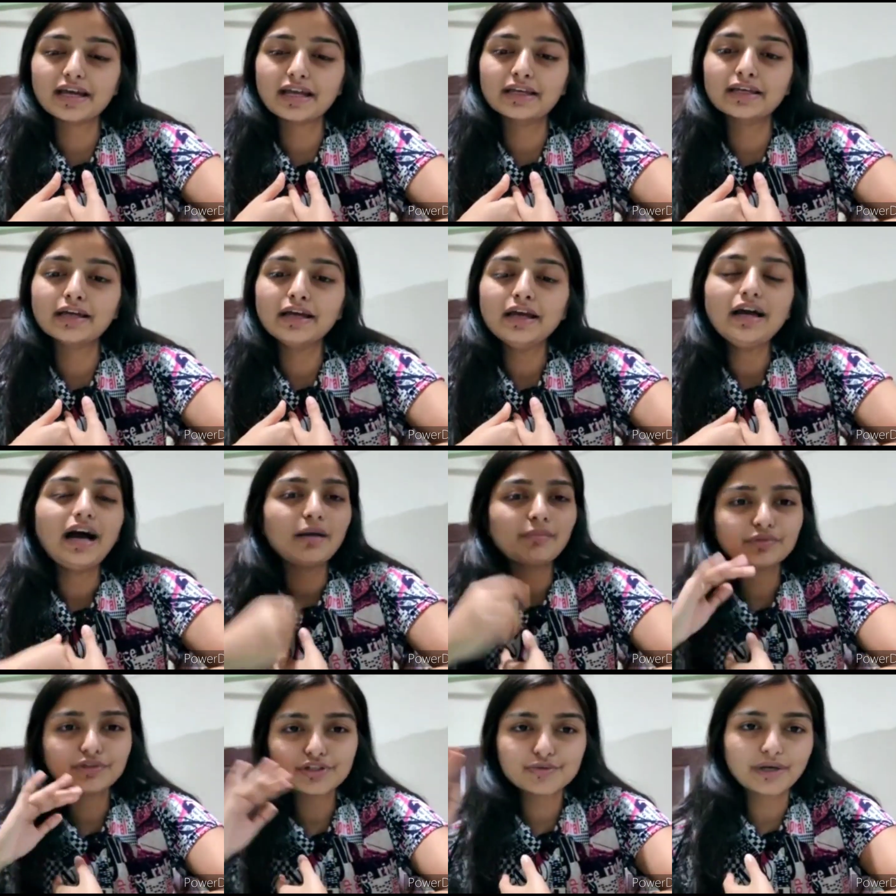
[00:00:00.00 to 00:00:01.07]
And
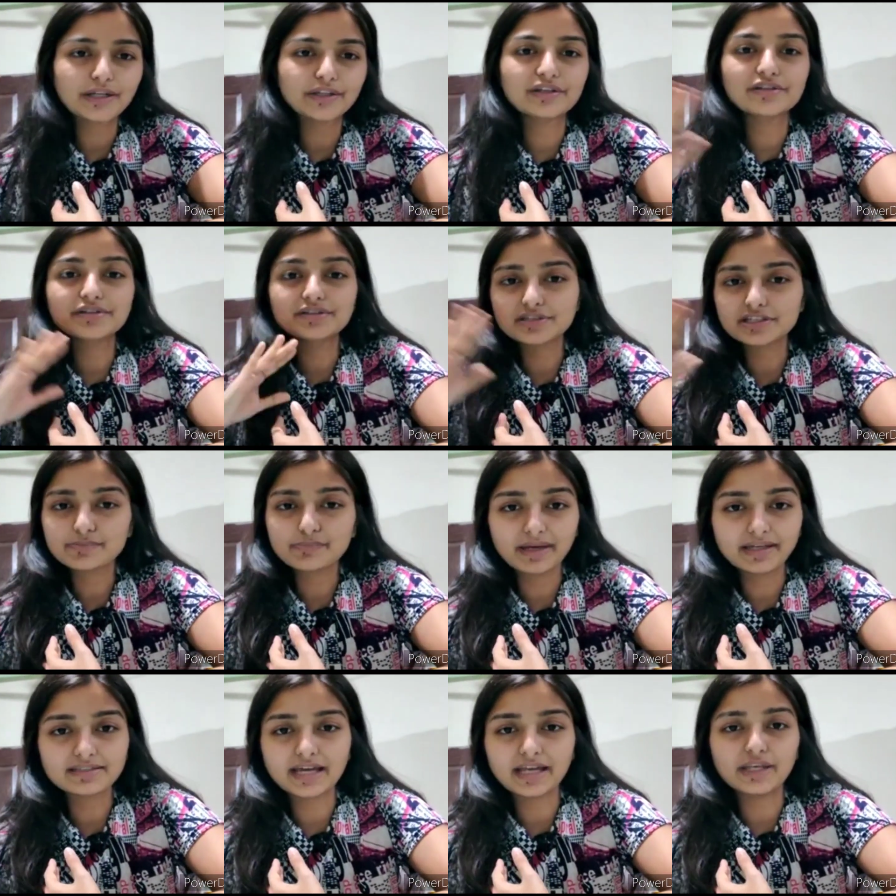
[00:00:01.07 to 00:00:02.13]
I'm not trying to
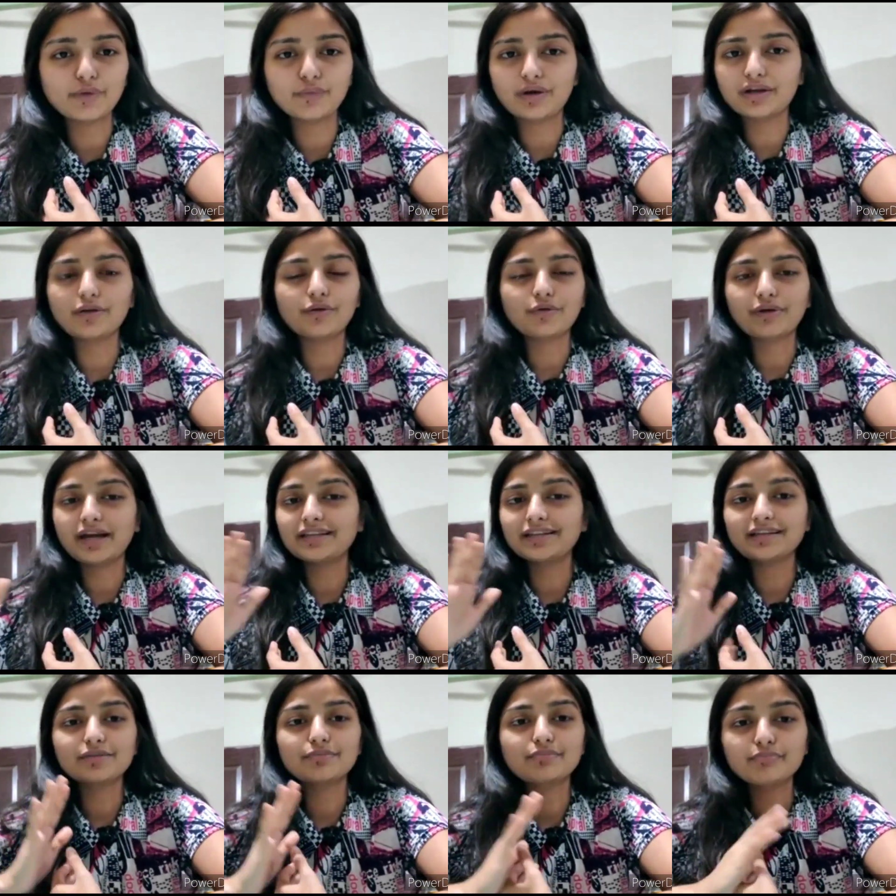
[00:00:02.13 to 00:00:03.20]
disrespect anyone, all
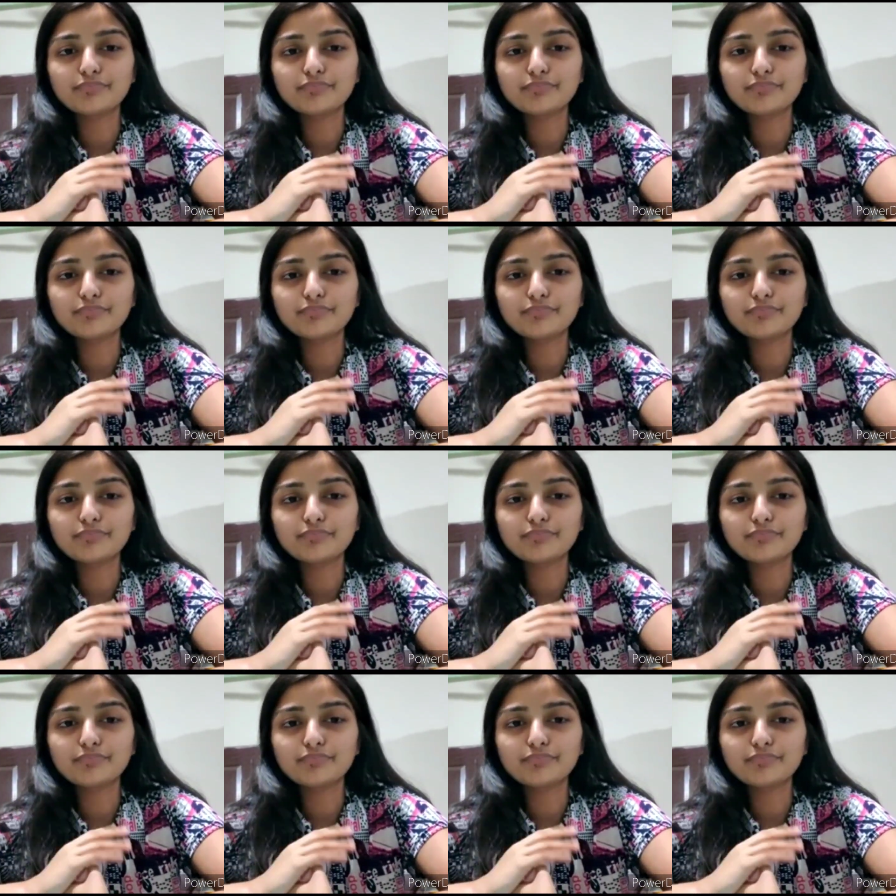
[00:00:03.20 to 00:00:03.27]
right?